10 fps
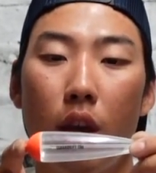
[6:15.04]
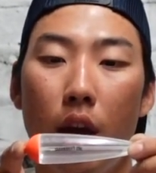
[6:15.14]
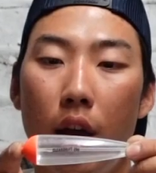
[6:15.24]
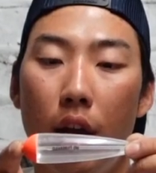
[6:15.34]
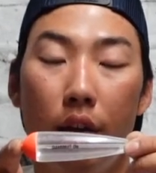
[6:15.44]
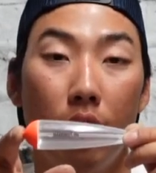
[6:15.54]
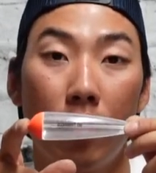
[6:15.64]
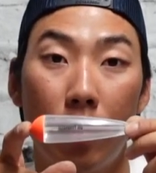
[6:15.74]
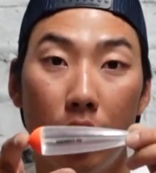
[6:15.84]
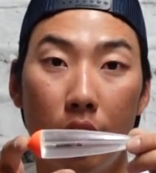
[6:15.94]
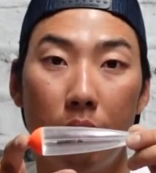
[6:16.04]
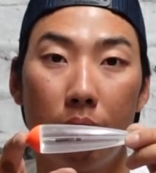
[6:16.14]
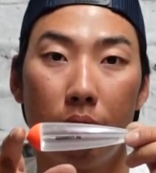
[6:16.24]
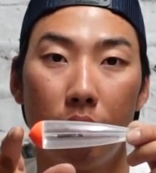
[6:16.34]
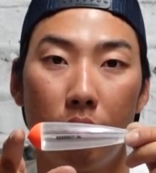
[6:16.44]
a good
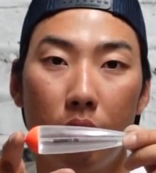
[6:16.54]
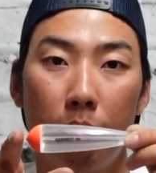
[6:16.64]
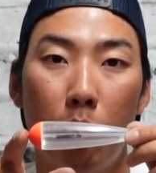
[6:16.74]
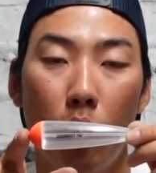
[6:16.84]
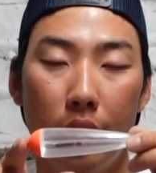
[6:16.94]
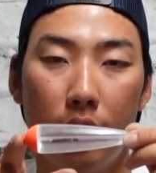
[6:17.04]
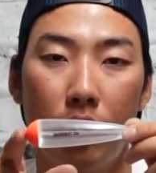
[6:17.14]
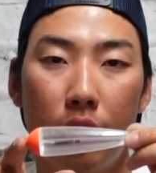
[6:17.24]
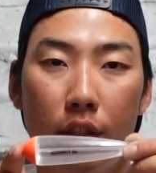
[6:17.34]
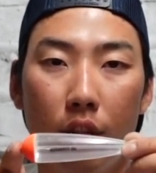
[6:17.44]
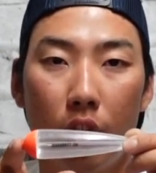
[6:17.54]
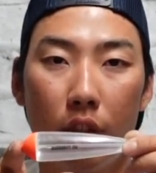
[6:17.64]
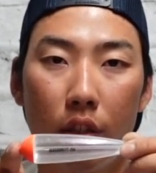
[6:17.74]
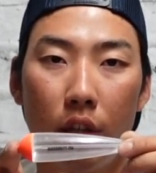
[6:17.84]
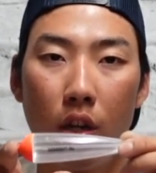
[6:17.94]
point to start.
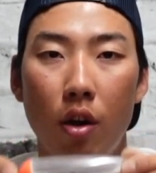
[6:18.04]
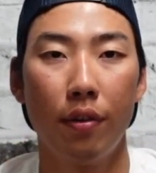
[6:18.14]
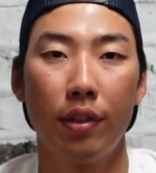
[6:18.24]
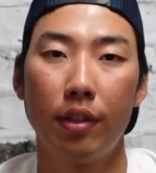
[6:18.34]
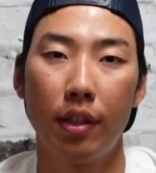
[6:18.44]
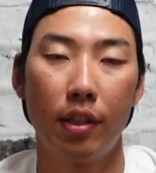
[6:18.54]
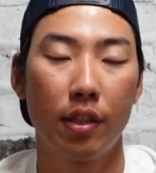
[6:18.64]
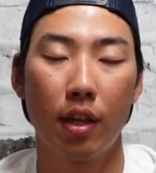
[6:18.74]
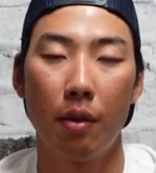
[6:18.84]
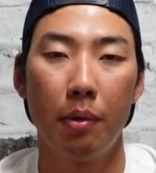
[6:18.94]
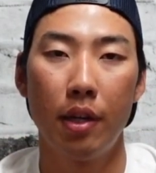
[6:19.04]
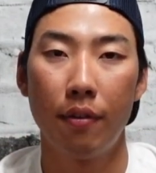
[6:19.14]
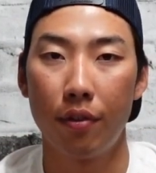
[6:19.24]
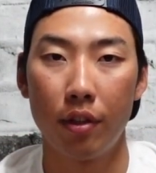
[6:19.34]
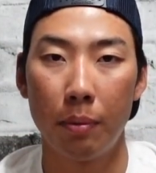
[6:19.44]
And obviously it's going to be
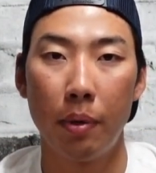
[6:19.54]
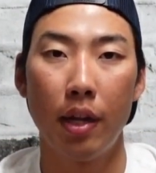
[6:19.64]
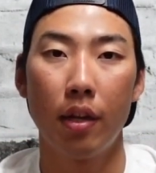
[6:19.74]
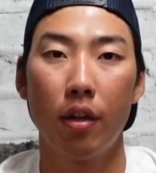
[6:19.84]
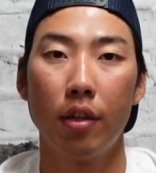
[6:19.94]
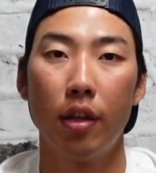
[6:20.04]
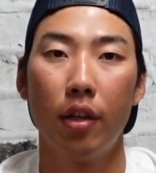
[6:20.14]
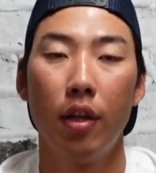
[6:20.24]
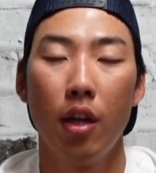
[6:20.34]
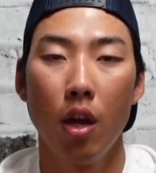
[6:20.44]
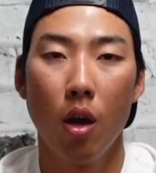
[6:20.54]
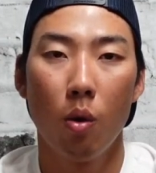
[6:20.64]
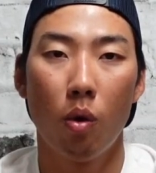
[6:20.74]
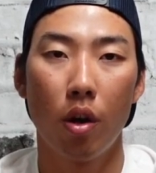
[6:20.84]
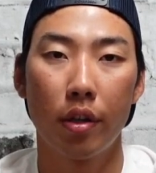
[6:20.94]
different depending on the
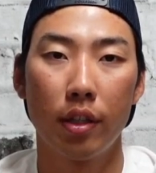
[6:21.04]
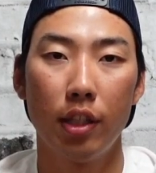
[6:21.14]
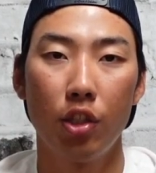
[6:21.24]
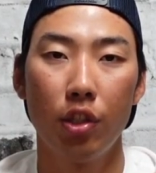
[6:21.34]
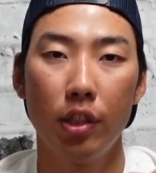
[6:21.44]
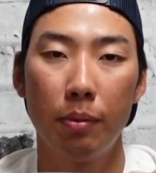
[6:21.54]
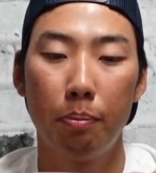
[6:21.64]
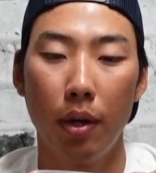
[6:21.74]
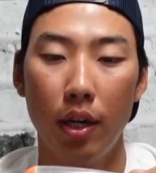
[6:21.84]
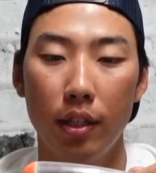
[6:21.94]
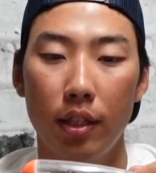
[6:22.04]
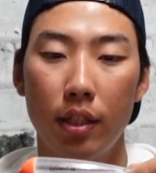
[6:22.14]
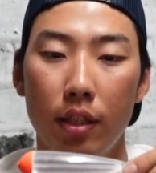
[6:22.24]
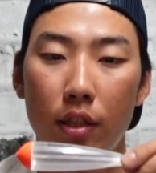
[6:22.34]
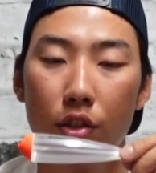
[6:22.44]
water conditions,
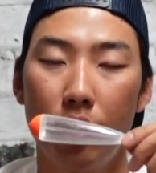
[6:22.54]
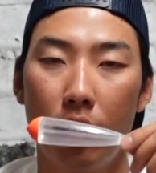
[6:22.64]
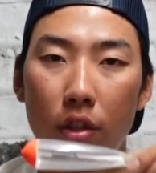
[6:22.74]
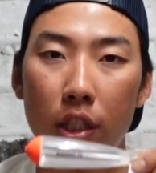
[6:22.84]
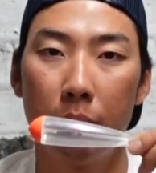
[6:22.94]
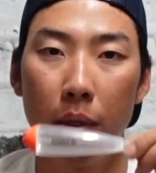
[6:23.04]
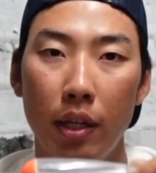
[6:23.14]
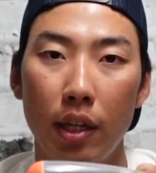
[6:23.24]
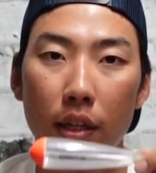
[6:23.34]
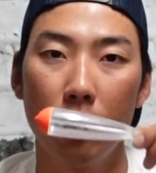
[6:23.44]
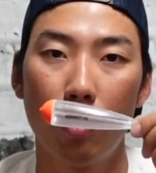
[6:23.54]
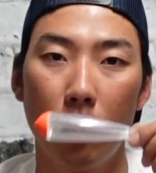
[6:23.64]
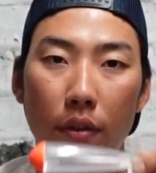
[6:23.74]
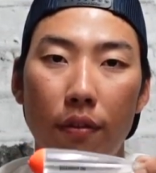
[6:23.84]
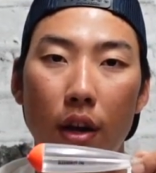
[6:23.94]
but generally speaking
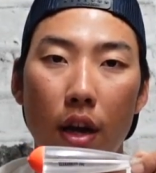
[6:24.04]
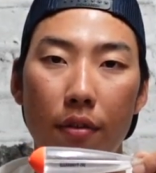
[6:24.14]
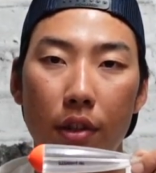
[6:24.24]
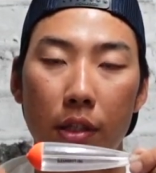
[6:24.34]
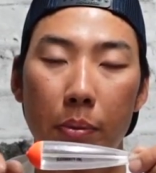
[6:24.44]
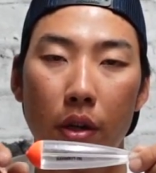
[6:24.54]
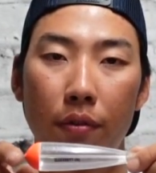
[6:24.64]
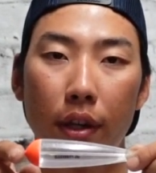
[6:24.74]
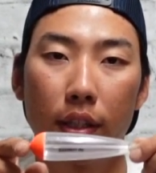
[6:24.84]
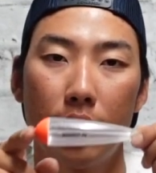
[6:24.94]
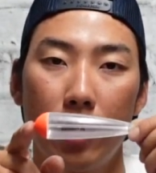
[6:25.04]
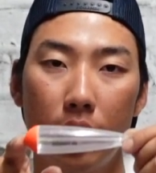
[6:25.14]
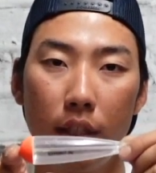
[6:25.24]
25 is perfect.